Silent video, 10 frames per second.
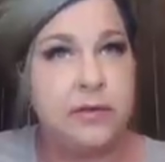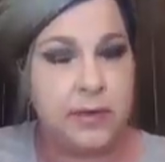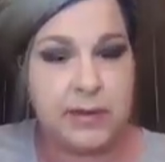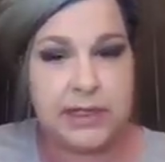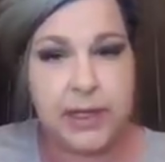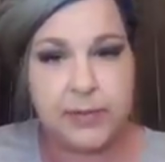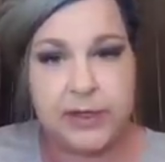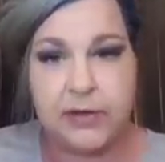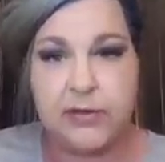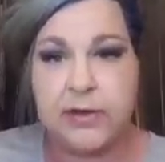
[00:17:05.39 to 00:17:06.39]
some of the top
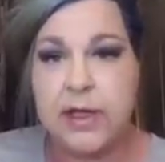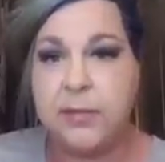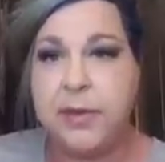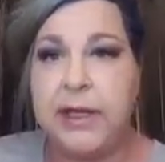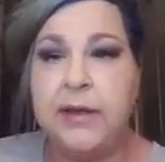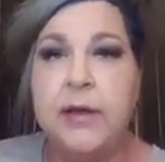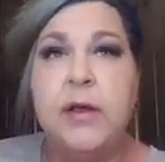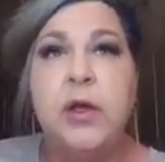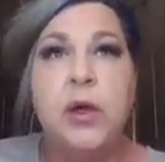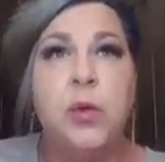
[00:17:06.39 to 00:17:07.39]
leaders in the company
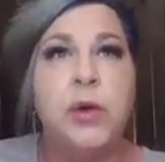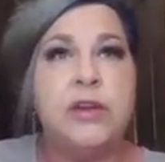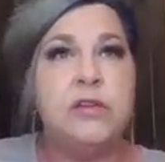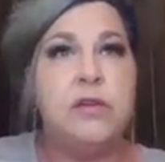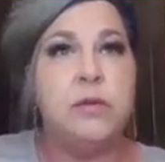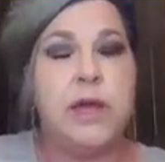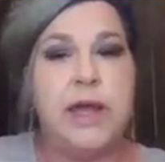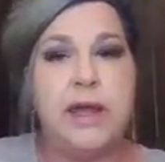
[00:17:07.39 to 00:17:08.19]
went to